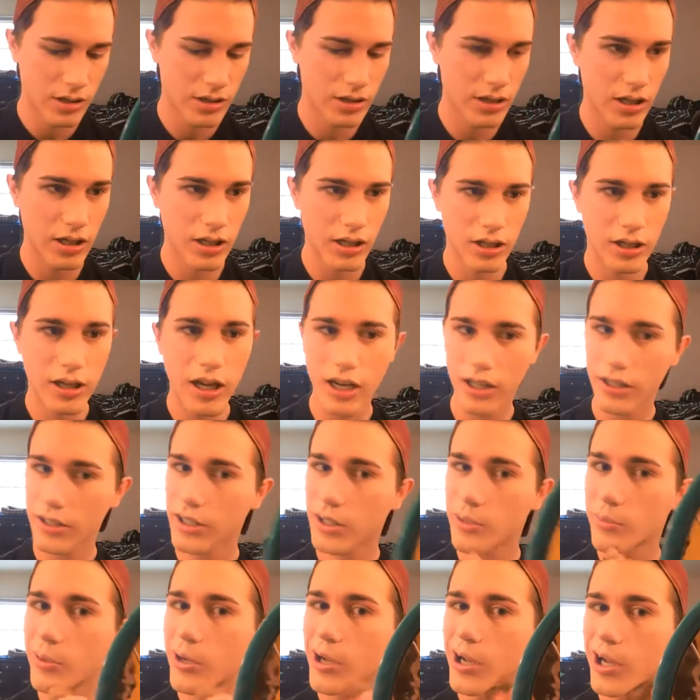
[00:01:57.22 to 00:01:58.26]
did kind of like
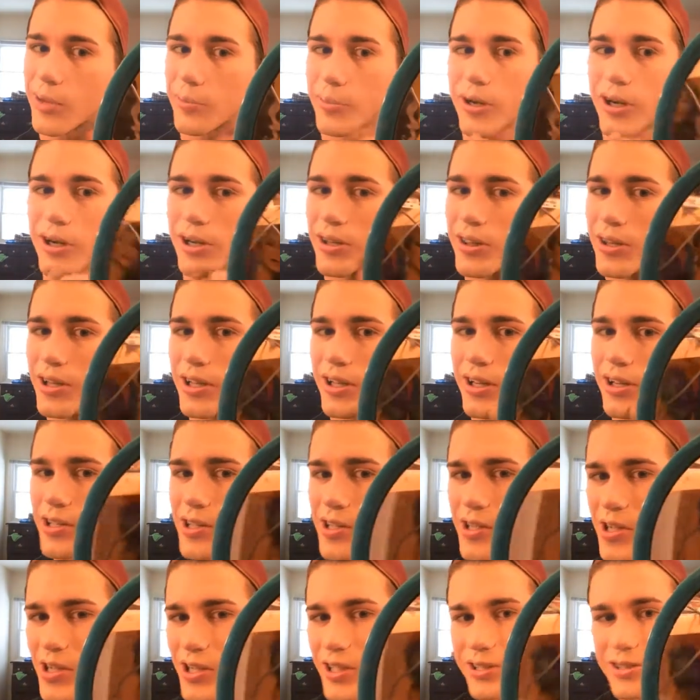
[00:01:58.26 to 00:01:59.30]
a pop art thing.
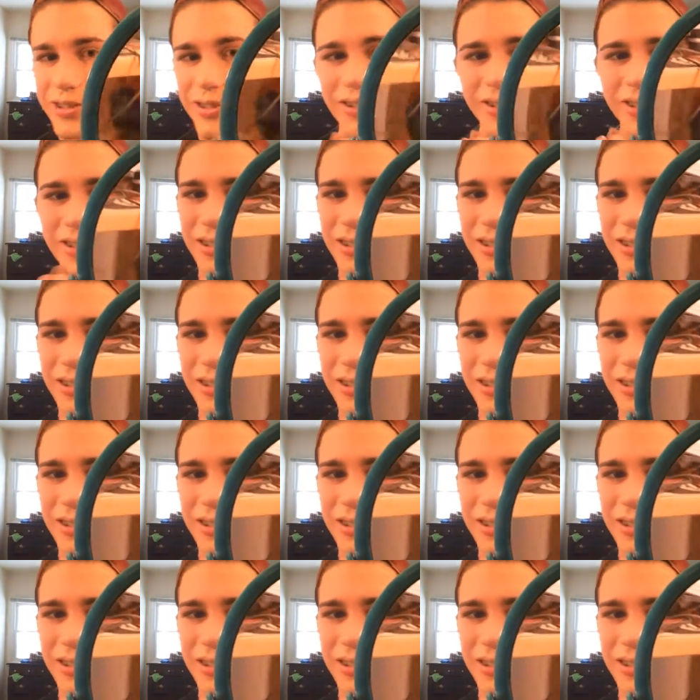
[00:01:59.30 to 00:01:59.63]
So you